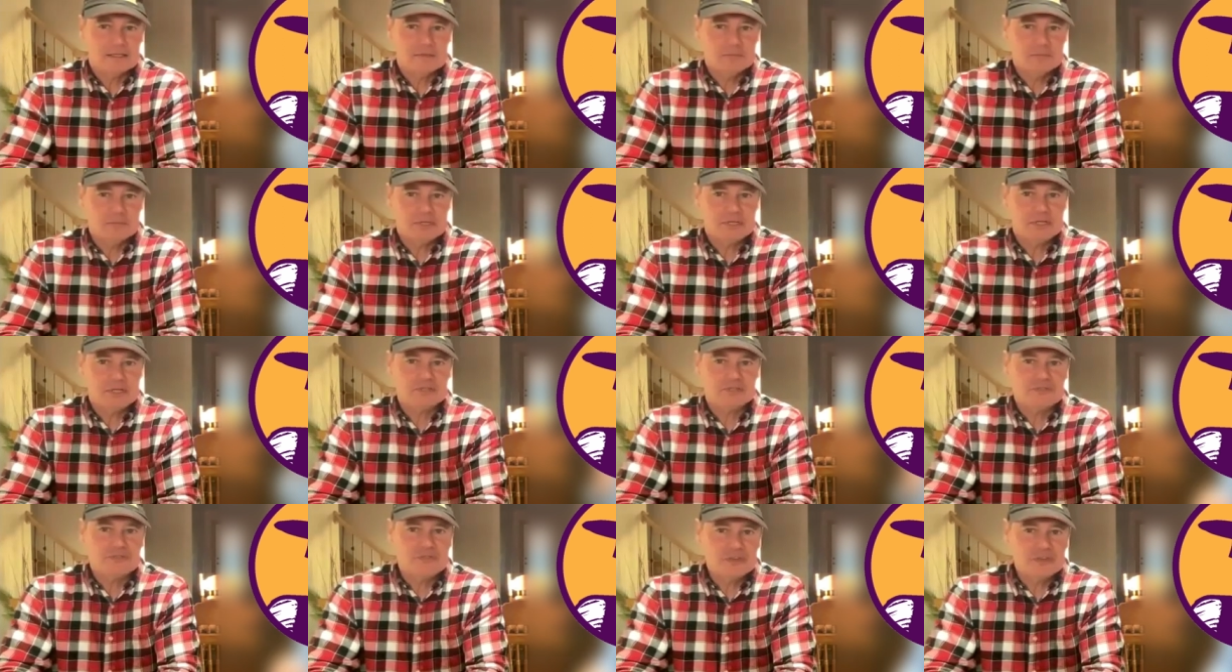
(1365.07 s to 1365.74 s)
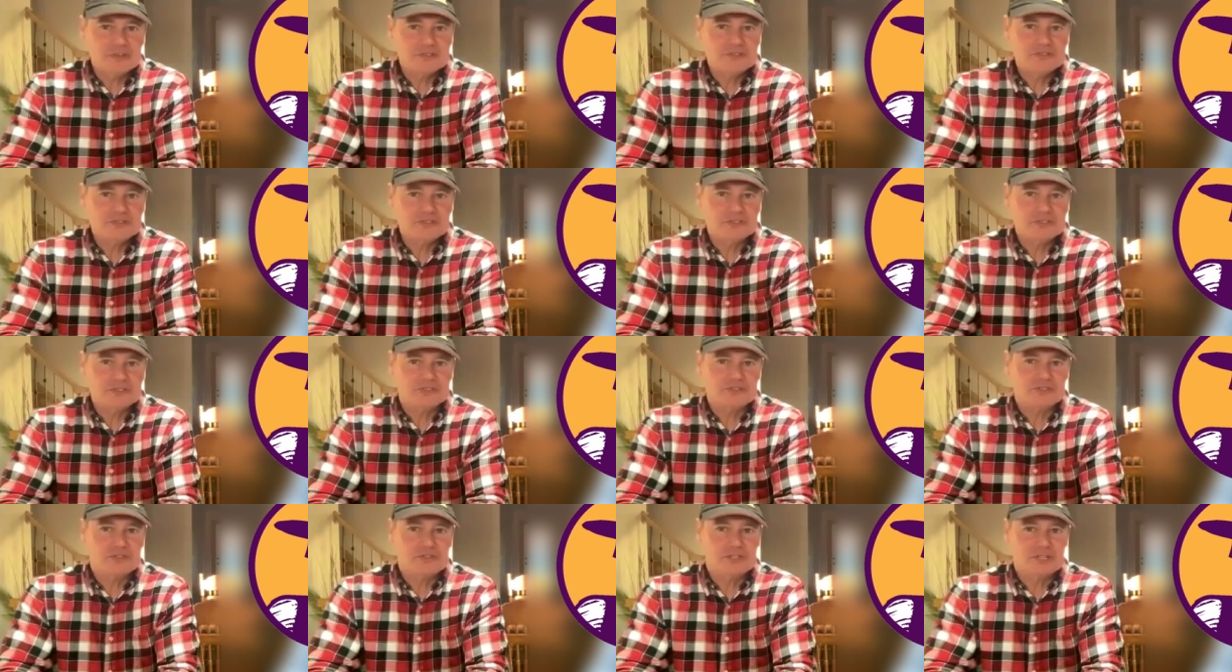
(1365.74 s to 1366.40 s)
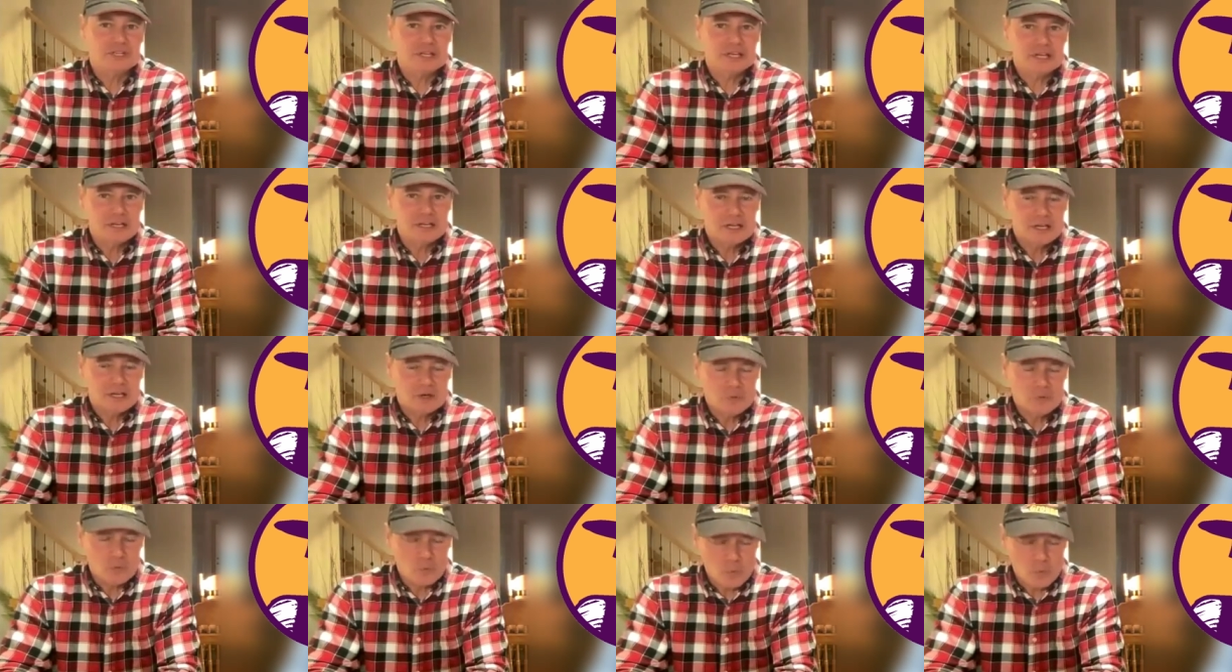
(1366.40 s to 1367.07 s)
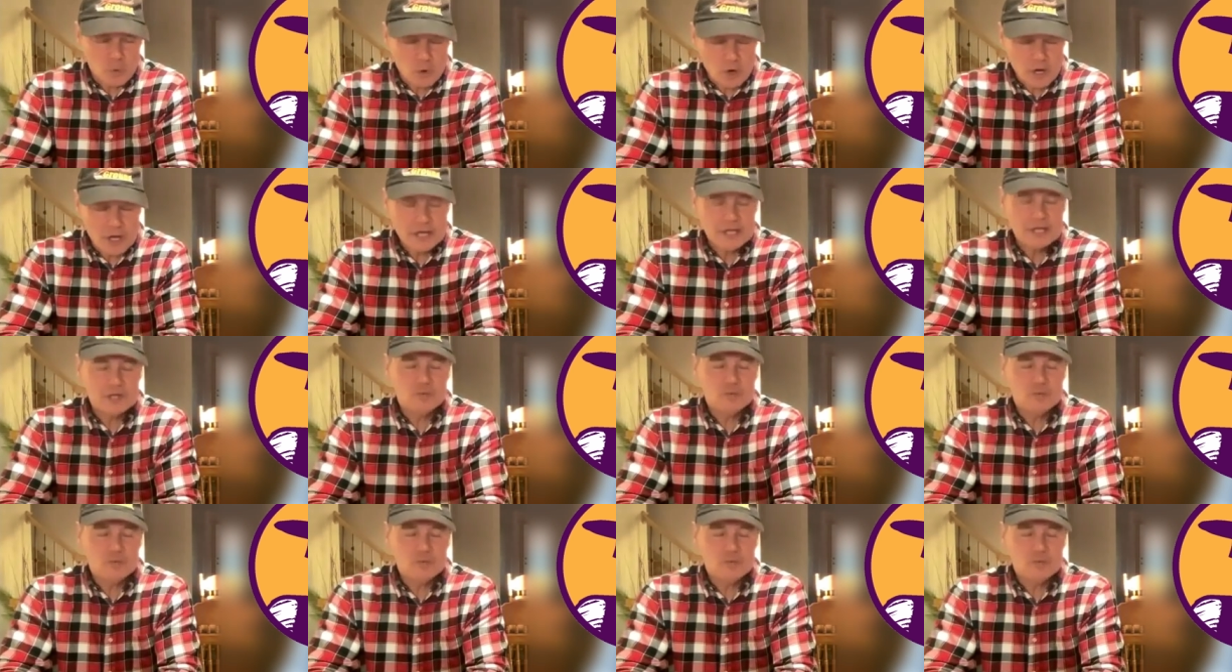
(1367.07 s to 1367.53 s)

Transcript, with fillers: because this is the way